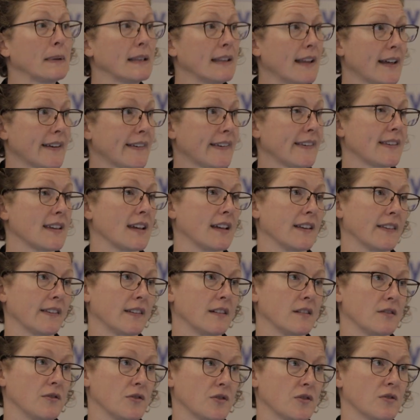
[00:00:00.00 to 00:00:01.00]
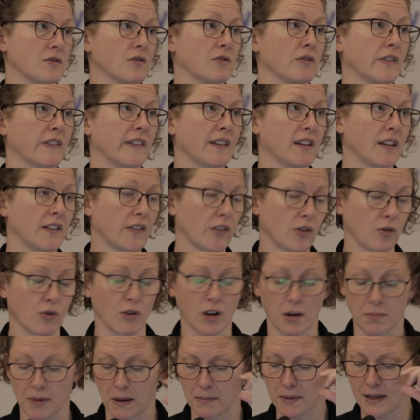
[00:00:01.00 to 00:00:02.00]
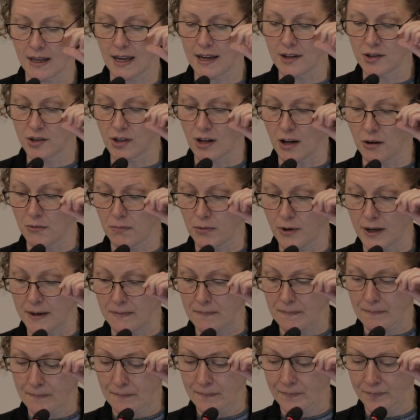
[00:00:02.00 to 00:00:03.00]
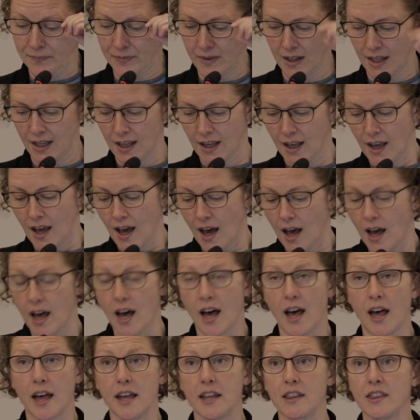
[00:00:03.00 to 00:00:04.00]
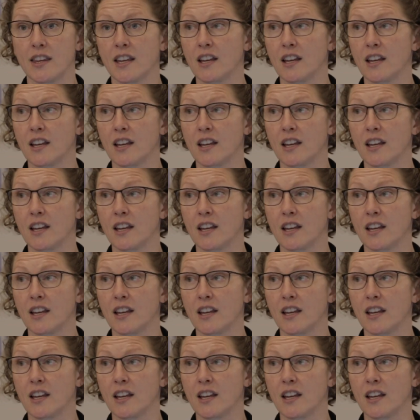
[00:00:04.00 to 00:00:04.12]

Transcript: plus the institutional's historic publication output.